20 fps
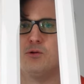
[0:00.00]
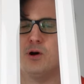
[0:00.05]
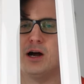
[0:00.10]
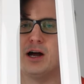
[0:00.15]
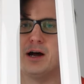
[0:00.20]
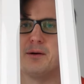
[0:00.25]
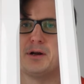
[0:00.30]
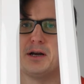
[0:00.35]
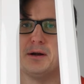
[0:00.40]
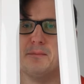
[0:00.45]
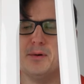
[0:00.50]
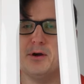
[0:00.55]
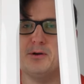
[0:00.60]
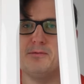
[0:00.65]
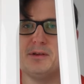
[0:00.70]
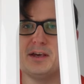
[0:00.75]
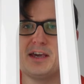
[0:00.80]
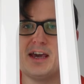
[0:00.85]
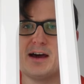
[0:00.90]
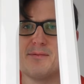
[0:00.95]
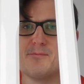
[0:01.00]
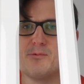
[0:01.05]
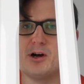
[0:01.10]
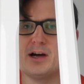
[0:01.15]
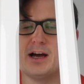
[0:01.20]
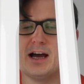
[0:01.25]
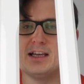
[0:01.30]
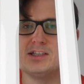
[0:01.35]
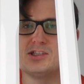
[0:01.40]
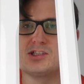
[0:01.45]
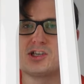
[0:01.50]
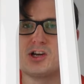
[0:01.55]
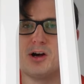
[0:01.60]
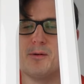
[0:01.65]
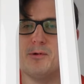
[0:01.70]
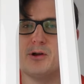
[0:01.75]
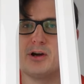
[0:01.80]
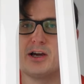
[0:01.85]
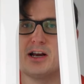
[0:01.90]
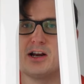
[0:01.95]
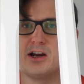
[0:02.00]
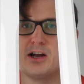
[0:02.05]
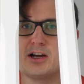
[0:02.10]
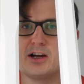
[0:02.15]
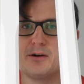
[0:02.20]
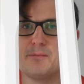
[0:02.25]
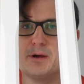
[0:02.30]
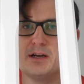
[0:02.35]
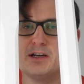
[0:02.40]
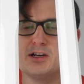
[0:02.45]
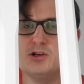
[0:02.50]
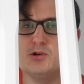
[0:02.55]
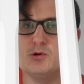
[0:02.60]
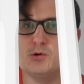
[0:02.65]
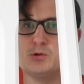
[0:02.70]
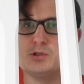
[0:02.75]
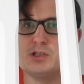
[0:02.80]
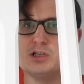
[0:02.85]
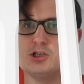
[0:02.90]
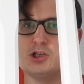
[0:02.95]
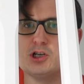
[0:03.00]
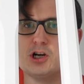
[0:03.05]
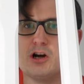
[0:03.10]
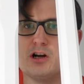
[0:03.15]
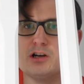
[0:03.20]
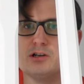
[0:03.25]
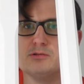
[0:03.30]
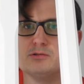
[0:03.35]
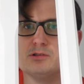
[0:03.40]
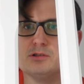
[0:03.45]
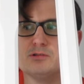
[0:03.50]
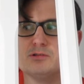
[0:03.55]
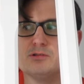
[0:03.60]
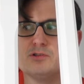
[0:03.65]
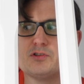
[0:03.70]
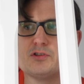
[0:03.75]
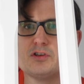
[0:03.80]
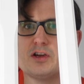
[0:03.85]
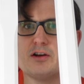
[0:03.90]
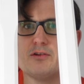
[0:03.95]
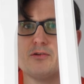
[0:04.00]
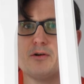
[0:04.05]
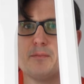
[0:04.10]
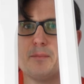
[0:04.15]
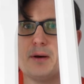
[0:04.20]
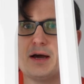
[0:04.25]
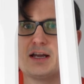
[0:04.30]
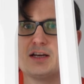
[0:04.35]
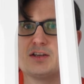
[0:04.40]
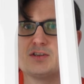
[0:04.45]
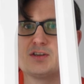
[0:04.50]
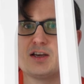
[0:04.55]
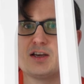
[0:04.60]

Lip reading: Right, I'm going to move the camera and stop looking like I've been a naughty child. So back in a